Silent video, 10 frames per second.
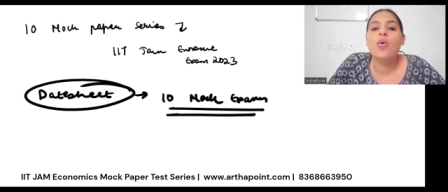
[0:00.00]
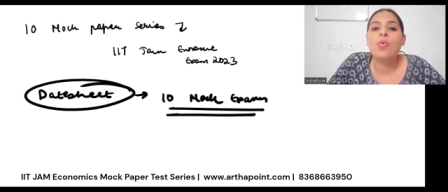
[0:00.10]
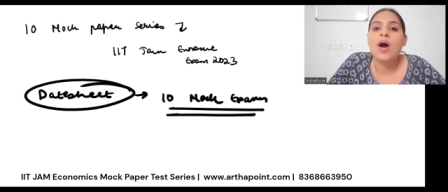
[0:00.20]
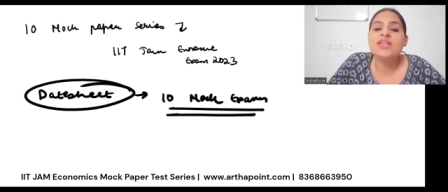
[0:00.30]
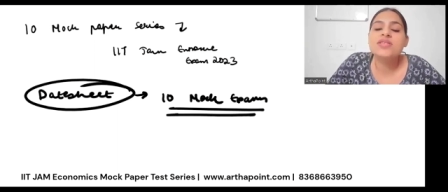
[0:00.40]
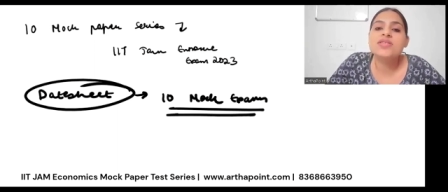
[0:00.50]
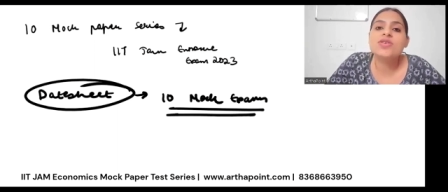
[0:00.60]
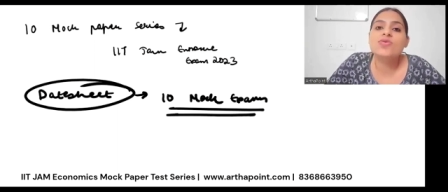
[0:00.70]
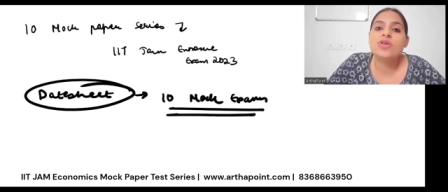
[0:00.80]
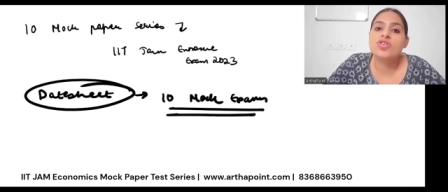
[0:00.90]
Once
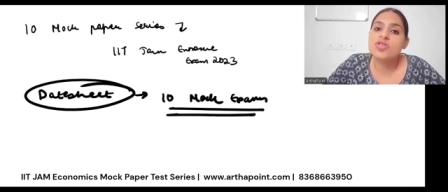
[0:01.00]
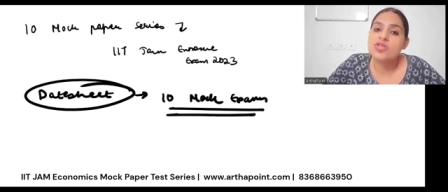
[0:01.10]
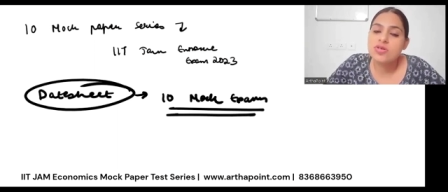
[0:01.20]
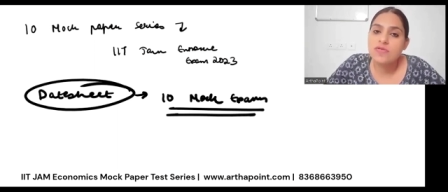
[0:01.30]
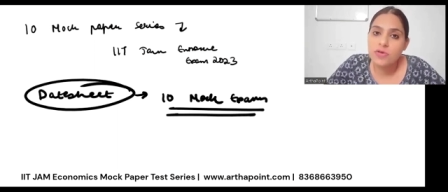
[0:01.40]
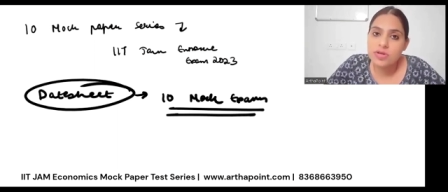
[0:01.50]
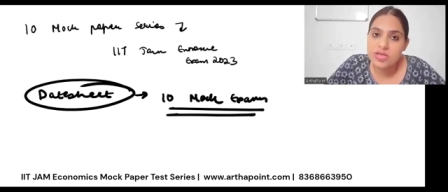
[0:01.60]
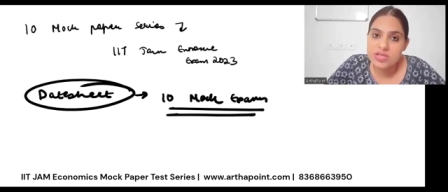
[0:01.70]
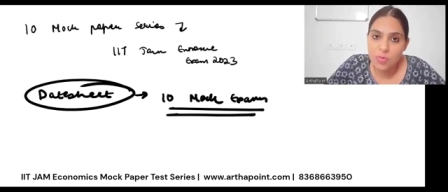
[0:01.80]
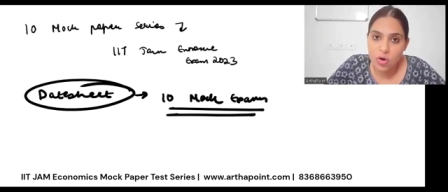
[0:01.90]
you register for
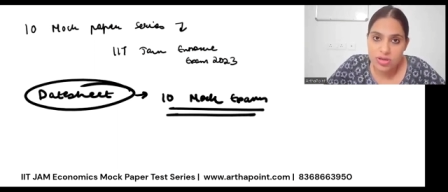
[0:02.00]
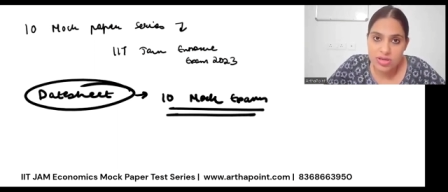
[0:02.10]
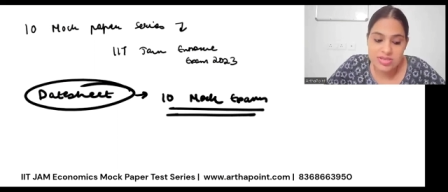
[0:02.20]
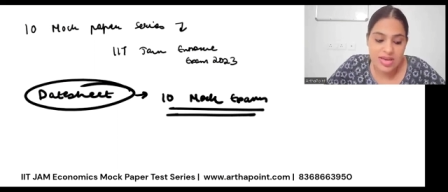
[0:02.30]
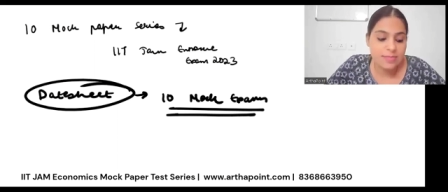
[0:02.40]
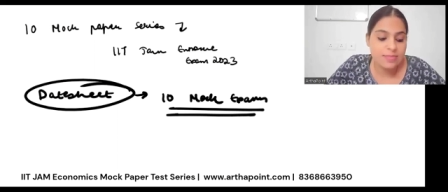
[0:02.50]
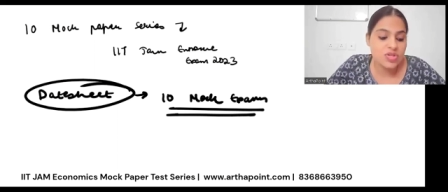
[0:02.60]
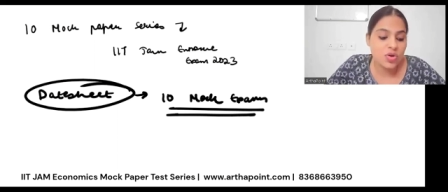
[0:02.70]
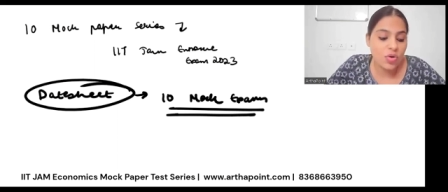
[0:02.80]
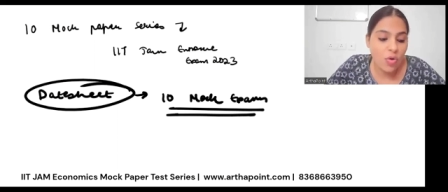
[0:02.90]
these mock
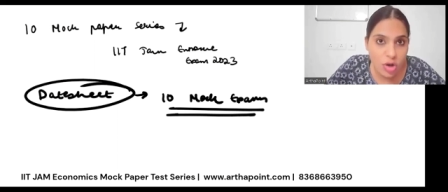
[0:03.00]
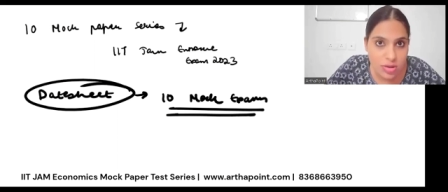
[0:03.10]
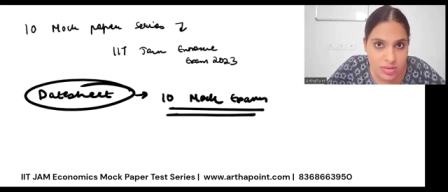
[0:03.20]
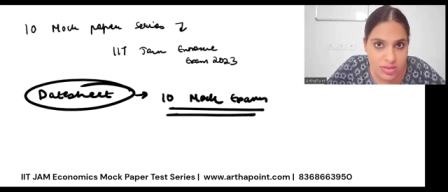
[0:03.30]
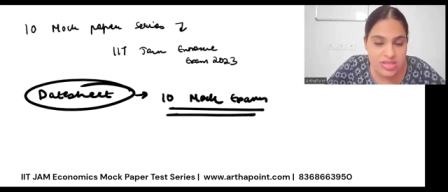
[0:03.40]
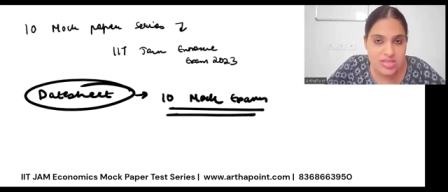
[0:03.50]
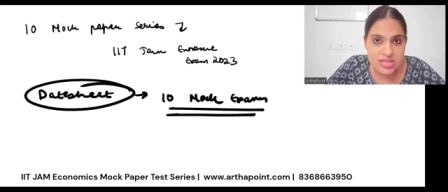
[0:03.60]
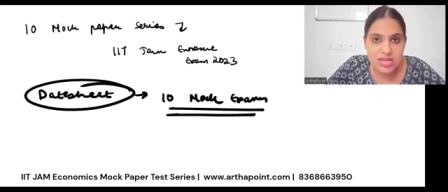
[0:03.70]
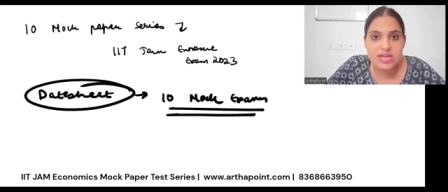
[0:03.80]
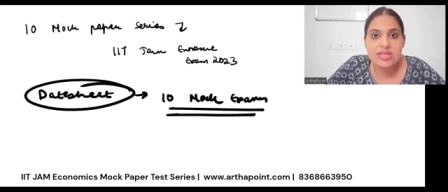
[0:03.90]
exams, on these
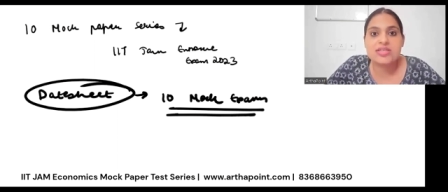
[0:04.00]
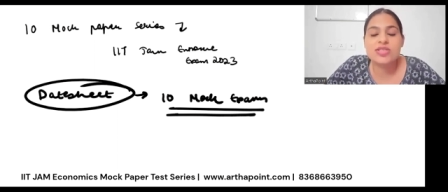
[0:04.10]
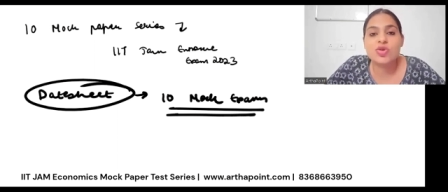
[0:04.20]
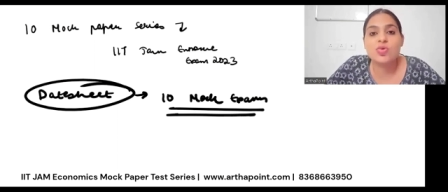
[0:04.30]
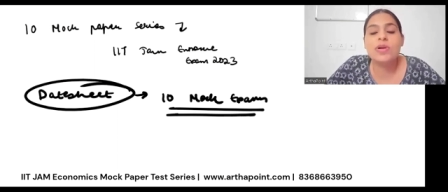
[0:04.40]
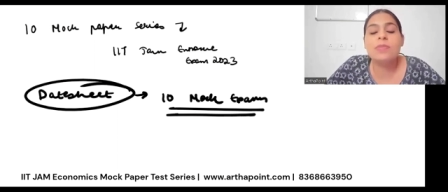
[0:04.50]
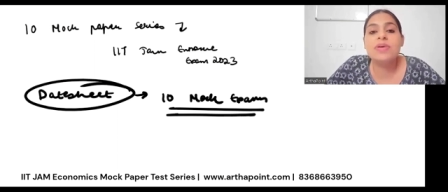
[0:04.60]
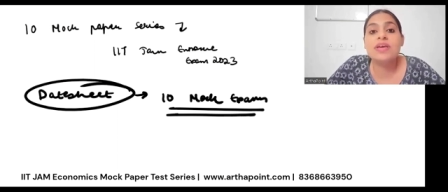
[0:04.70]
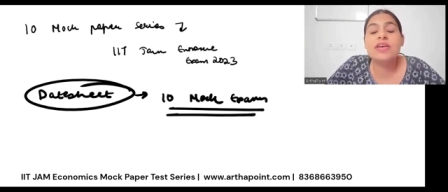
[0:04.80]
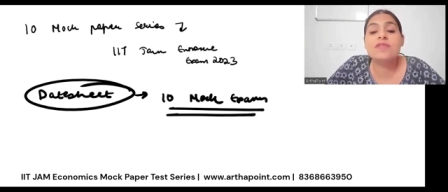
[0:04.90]
dates, you will
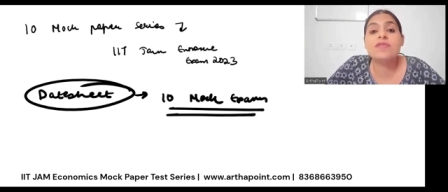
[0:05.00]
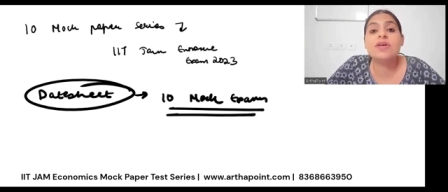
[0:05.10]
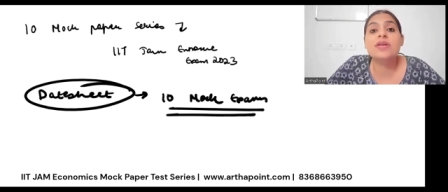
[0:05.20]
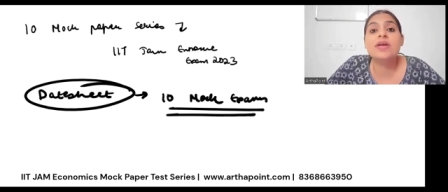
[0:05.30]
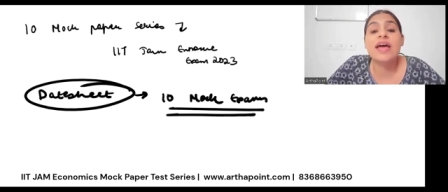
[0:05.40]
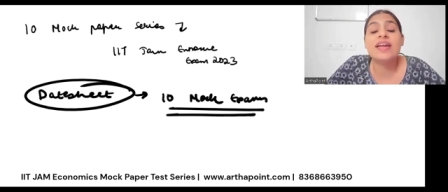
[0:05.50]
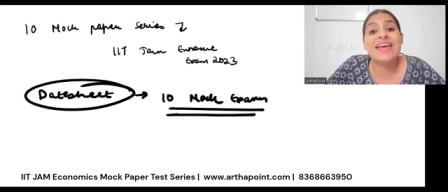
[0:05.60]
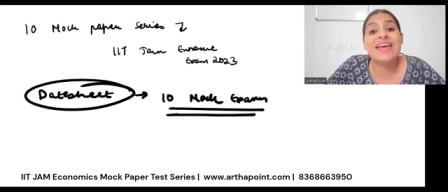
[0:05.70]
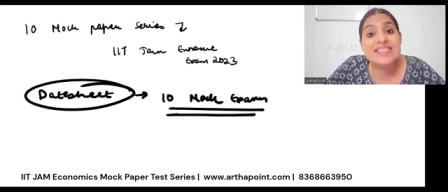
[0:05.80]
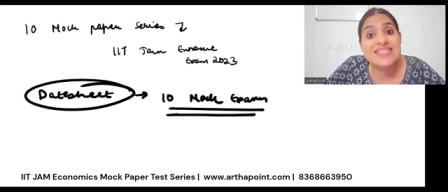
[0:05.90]
be given
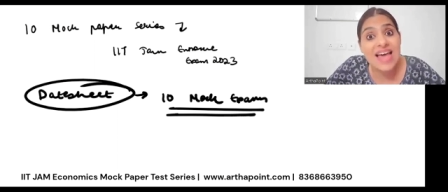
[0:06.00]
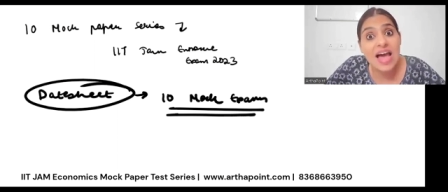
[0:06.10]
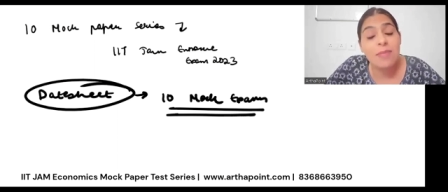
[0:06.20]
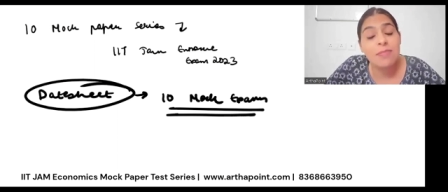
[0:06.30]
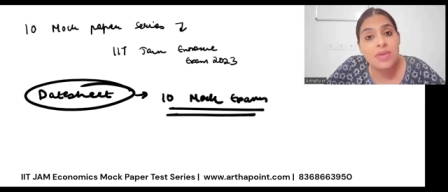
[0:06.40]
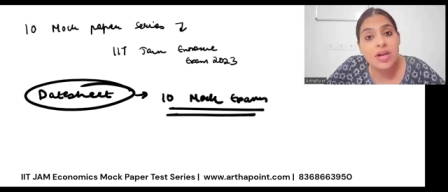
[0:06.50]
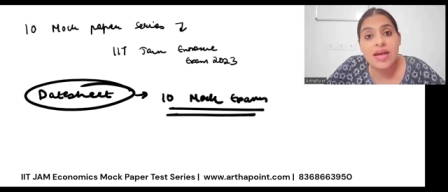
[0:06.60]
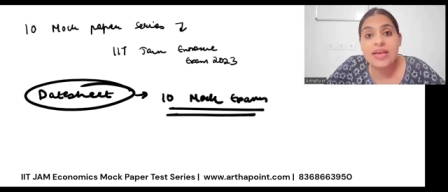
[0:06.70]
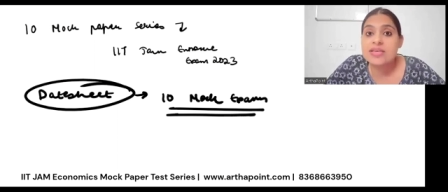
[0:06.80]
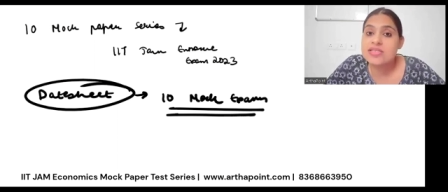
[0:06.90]
an exam
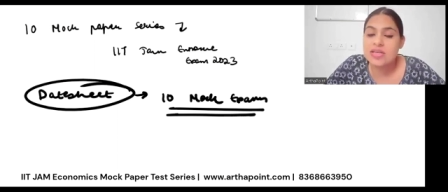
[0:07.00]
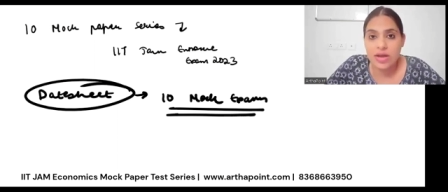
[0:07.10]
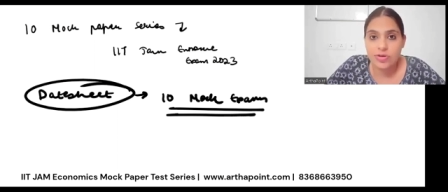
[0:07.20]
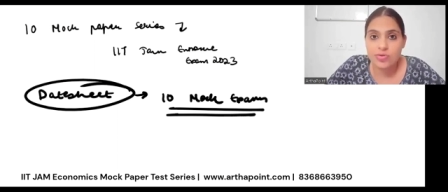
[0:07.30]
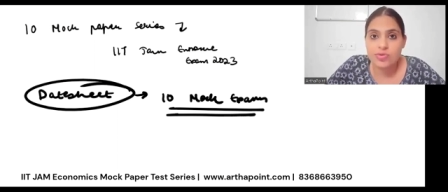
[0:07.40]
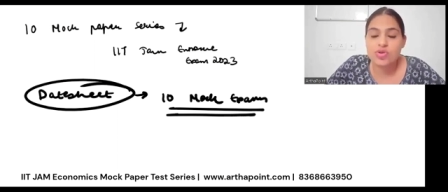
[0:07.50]
like scenario.